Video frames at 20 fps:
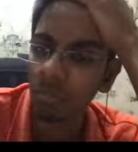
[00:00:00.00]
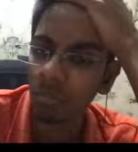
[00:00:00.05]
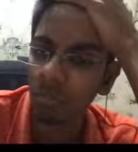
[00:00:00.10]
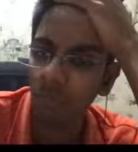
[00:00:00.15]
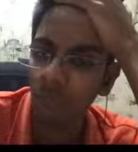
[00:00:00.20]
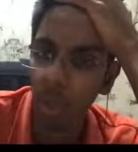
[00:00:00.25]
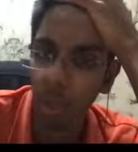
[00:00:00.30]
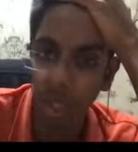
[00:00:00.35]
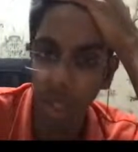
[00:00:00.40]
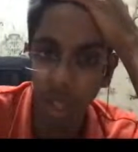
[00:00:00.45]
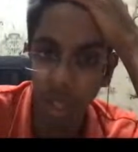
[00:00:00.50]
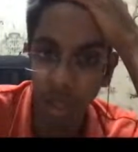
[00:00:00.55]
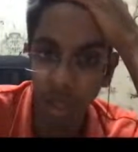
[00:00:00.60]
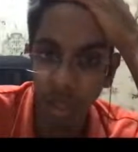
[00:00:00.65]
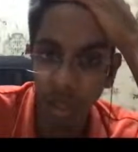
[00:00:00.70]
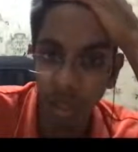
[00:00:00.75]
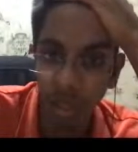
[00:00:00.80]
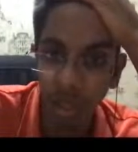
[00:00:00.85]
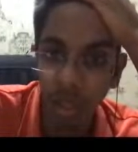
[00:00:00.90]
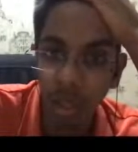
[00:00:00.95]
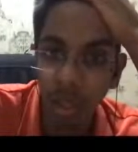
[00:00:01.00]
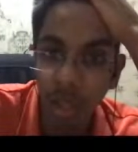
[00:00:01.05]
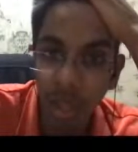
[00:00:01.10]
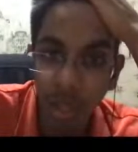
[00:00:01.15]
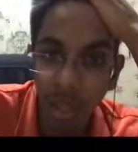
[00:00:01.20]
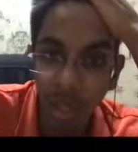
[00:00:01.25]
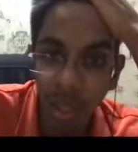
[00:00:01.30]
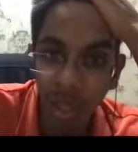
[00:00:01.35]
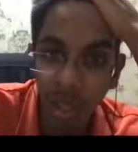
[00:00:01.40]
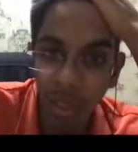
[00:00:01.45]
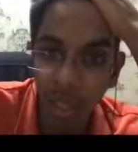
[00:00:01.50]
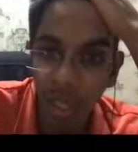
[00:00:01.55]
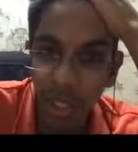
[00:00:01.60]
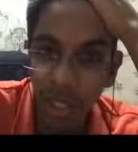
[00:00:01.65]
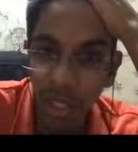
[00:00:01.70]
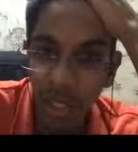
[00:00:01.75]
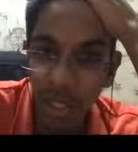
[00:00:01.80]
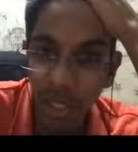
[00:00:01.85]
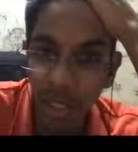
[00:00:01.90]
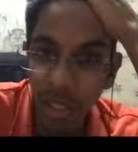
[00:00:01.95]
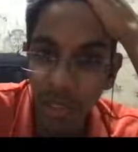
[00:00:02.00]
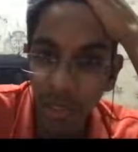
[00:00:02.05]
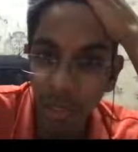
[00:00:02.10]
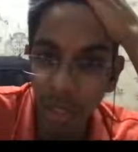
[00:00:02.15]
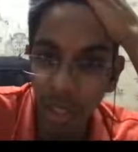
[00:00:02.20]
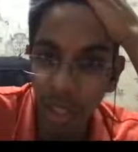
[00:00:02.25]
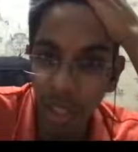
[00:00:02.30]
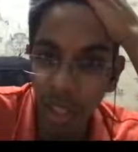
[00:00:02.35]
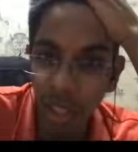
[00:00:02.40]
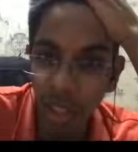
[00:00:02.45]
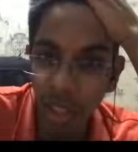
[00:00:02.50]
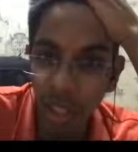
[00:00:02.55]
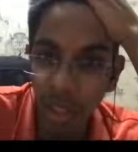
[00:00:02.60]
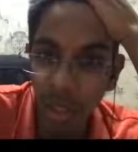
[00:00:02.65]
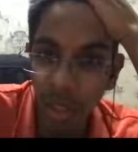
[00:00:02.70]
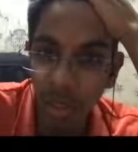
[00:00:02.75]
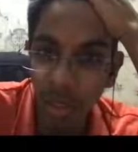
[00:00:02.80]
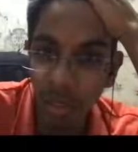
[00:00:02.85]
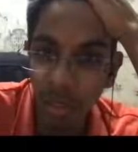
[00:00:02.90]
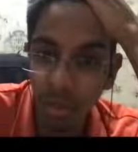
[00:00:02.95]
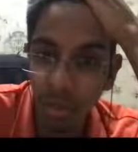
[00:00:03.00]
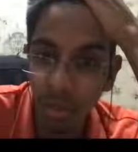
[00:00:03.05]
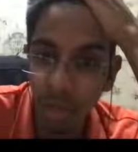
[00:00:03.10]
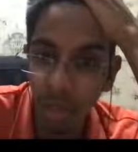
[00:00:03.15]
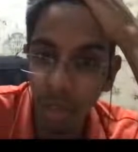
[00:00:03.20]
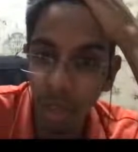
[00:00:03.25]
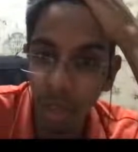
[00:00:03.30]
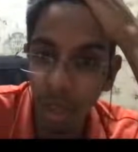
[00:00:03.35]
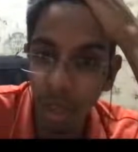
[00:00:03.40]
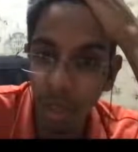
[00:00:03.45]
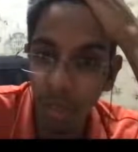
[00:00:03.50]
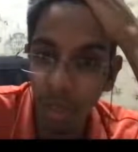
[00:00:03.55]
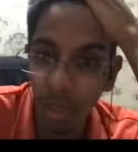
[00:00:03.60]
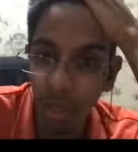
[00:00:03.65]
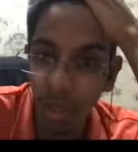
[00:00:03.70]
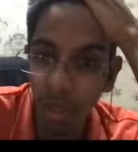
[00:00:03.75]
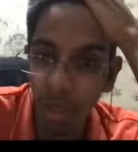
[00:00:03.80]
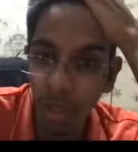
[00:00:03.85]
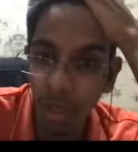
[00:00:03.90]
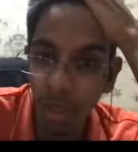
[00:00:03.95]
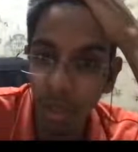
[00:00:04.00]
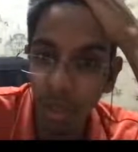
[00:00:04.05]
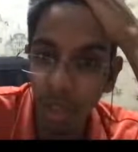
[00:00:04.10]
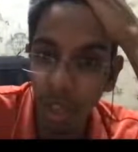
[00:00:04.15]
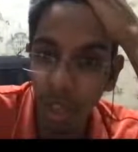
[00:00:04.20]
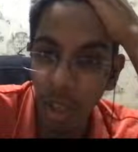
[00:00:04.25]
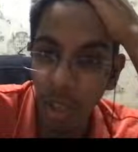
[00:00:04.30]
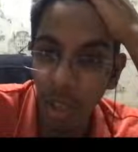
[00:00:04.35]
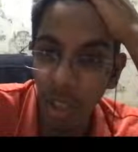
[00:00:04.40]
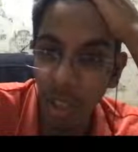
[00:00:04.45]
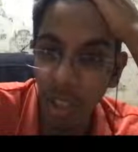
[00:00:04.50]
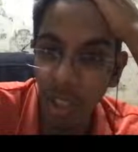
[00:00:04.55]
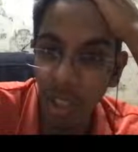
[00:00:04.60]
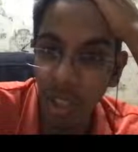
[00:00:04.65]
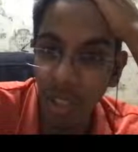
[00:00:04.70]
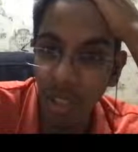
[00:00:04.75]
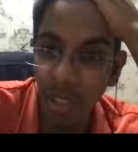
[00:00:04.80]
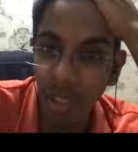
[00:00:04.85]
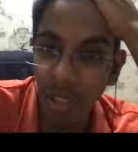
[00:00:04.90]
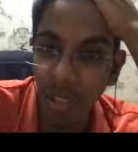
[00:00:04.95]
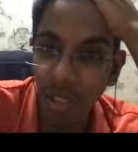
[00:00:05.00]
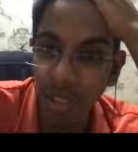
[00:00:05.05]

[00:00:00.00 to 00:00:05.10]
Okay, yeah. He played this, protecting c2. Not what I expected. I cannot take here.